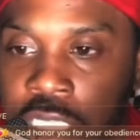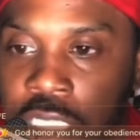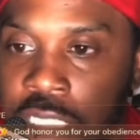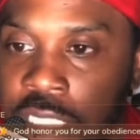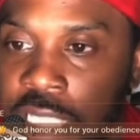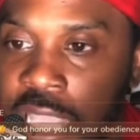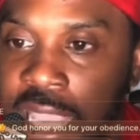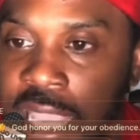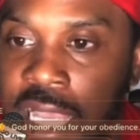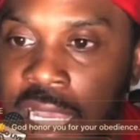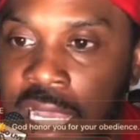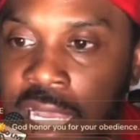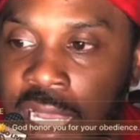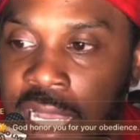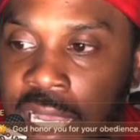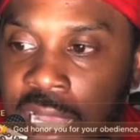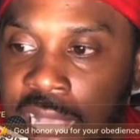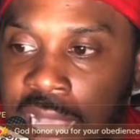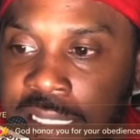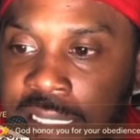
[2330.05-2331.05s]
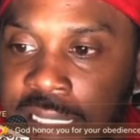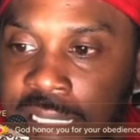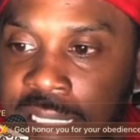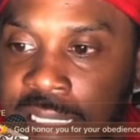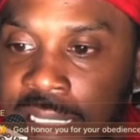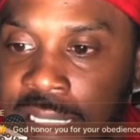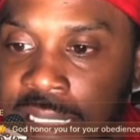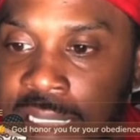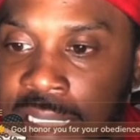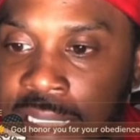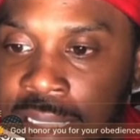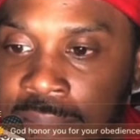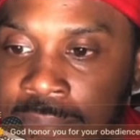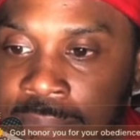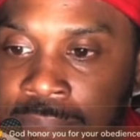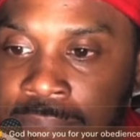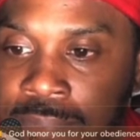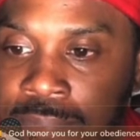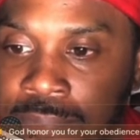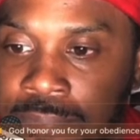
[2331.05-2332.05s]
They uh, I seen a
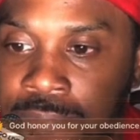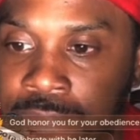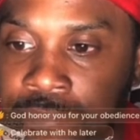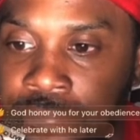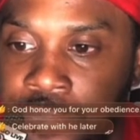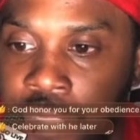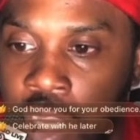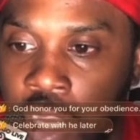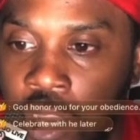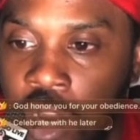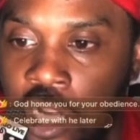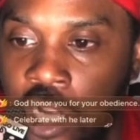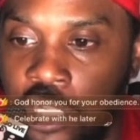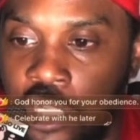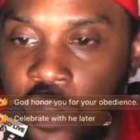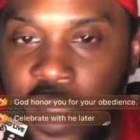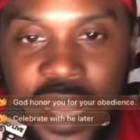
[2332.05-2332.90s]
um an article.